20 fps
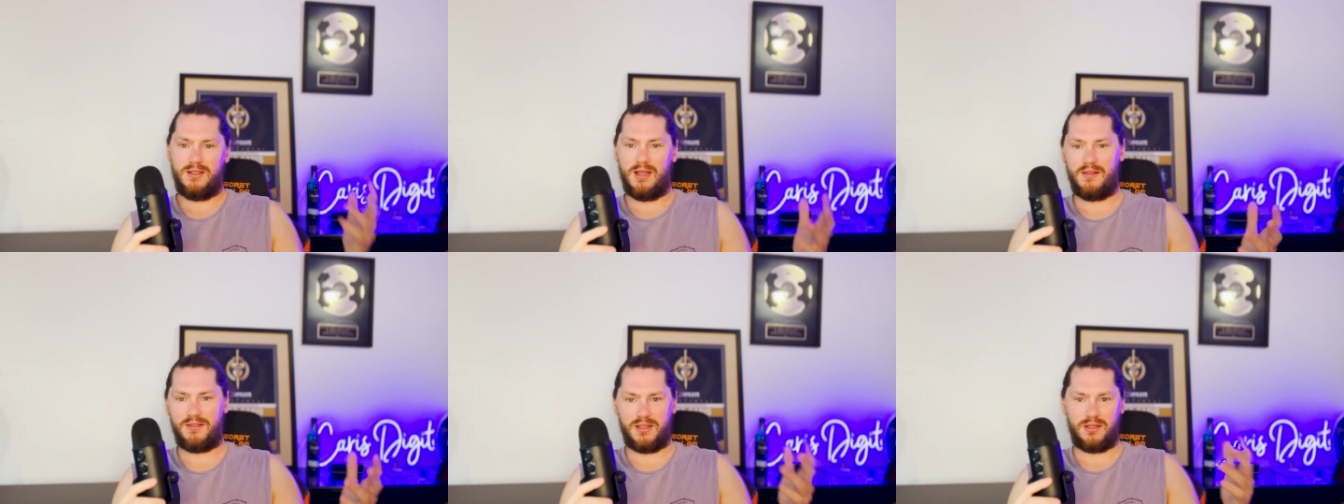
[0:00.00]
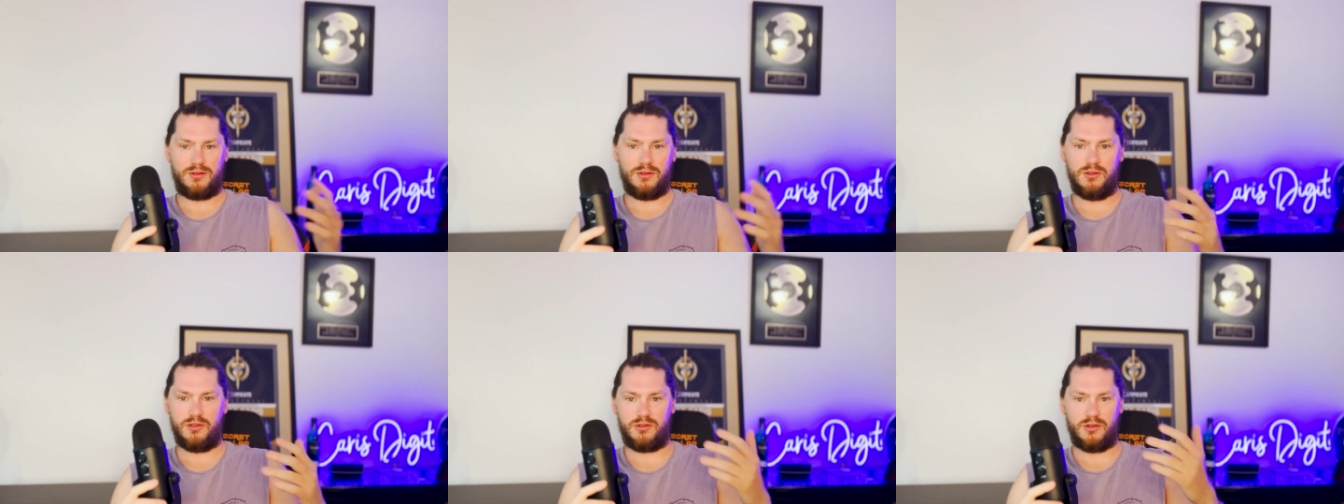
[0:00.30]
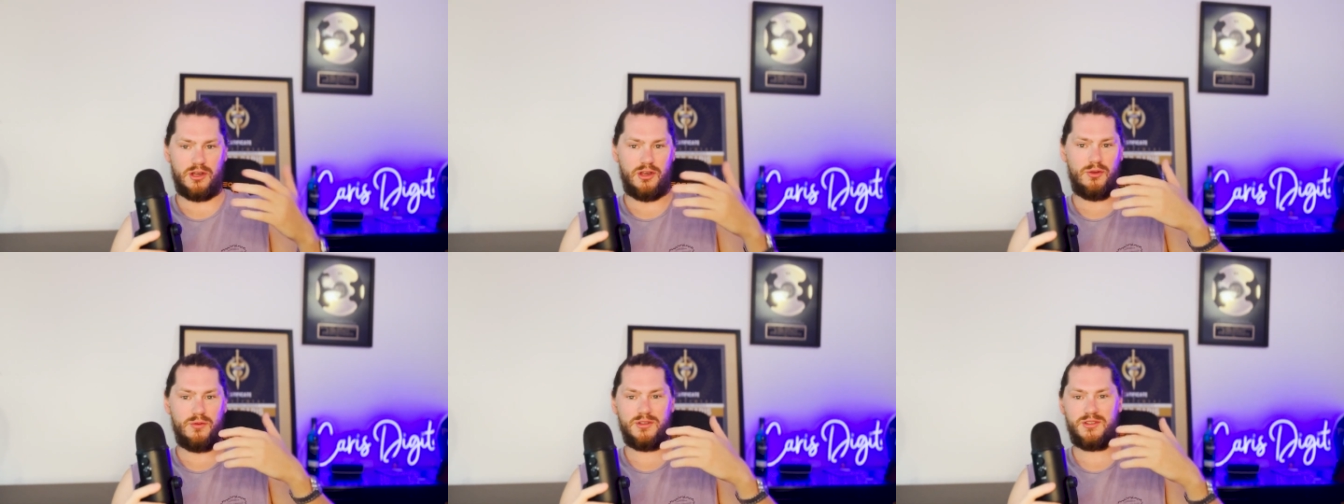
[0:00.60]
nothing too
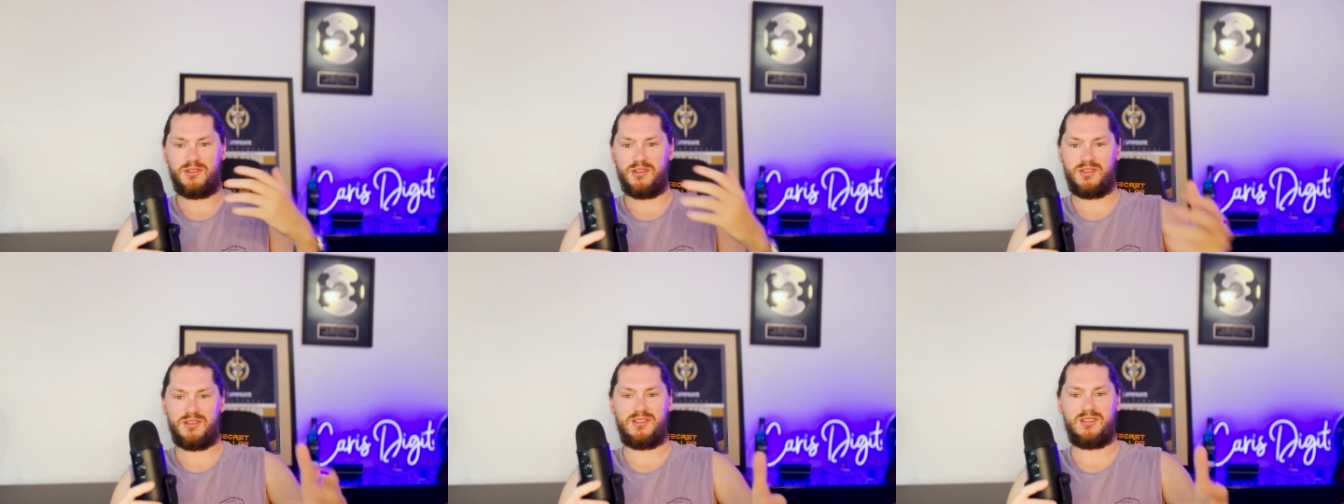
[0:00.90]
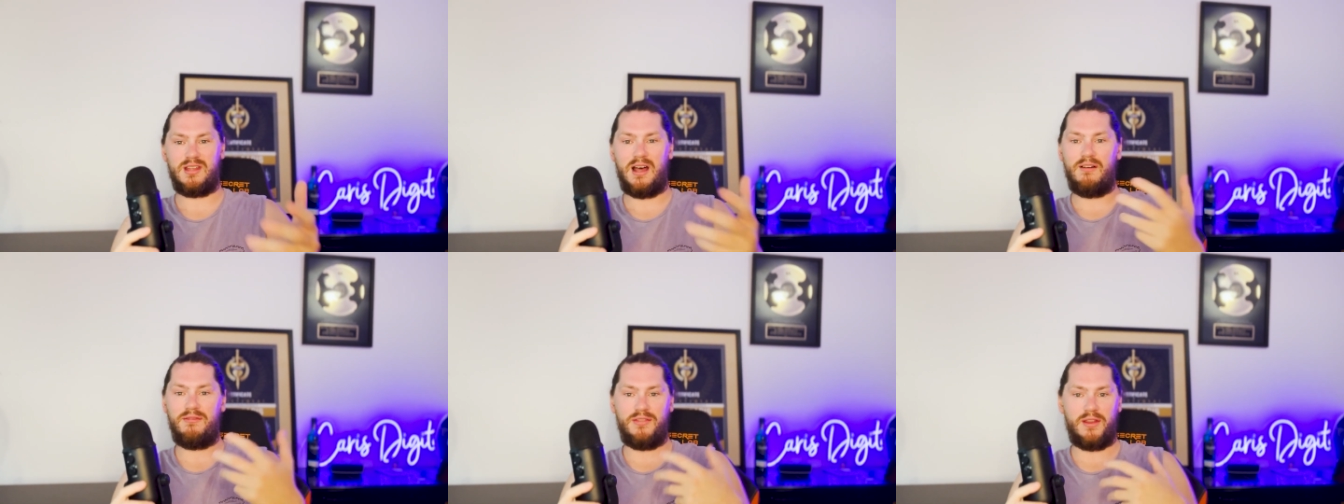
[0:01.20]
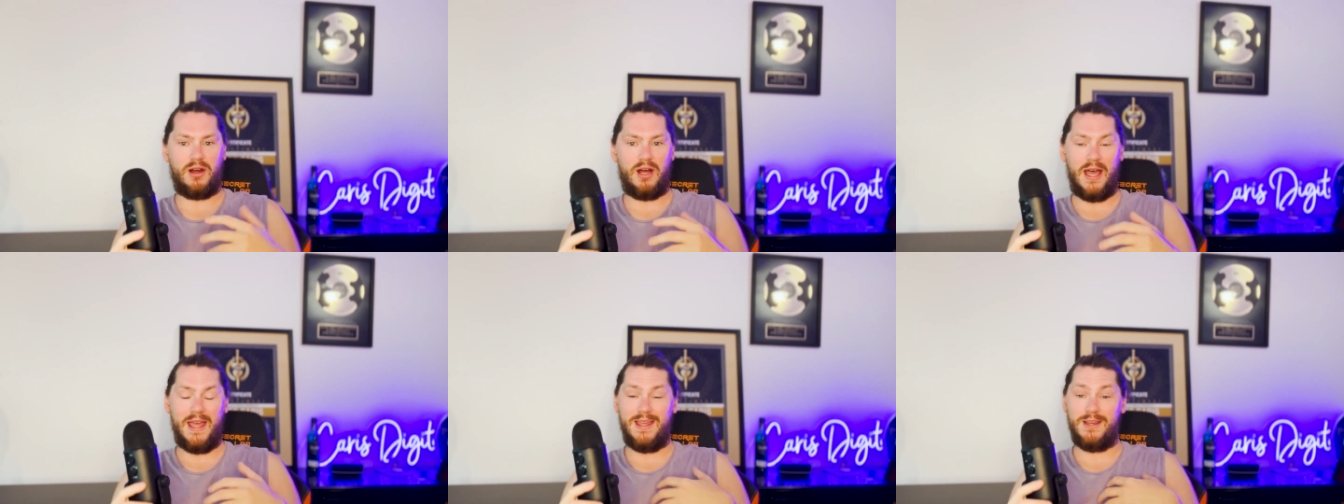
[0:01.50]
strenuous, just stuff
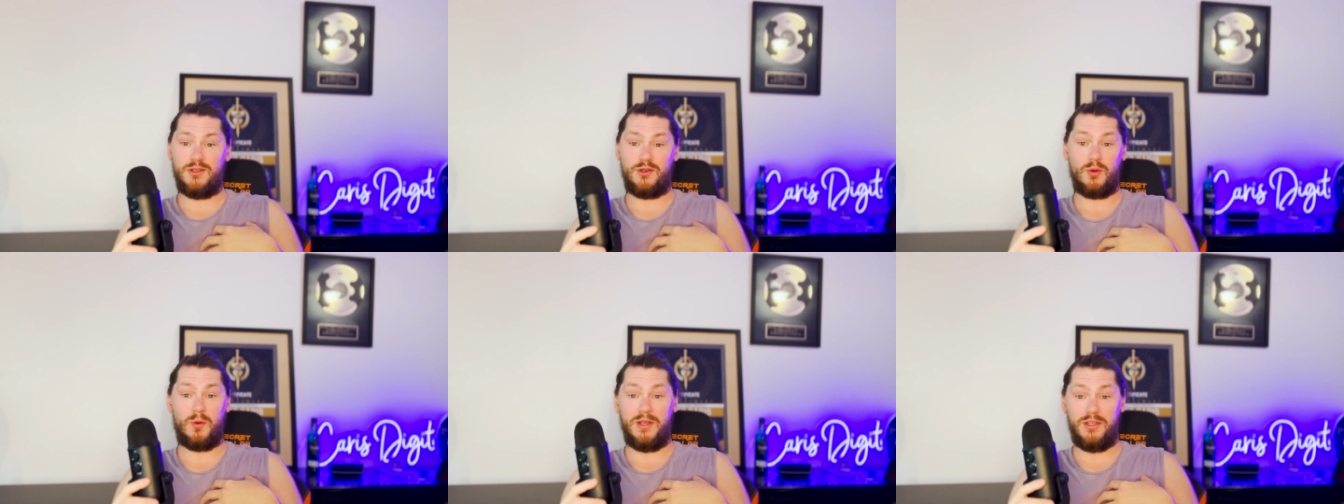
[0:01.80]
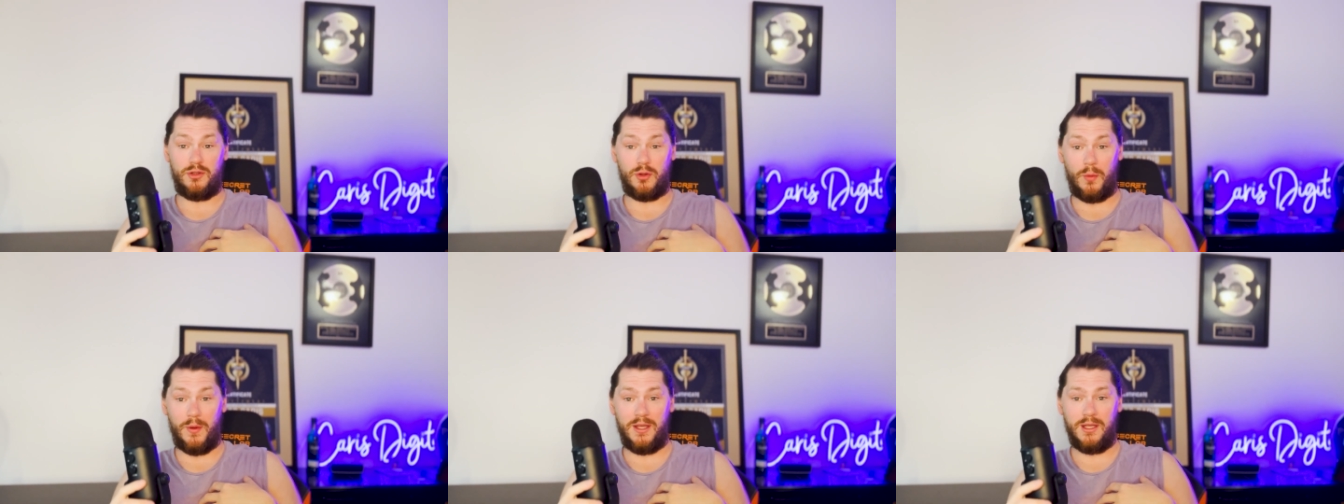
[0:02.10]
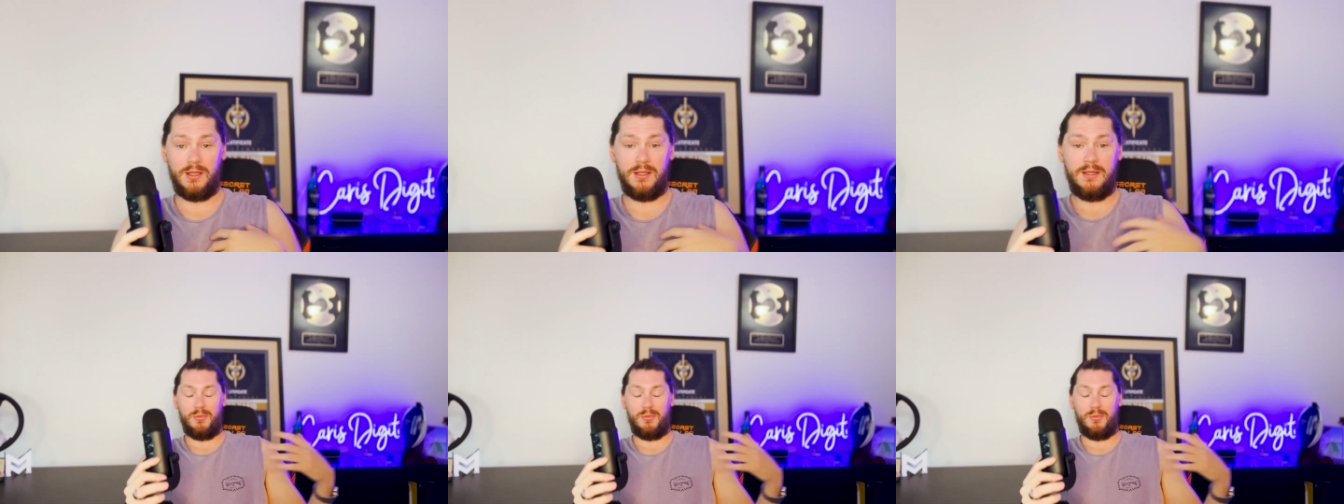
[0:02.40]
that I enjoy doing,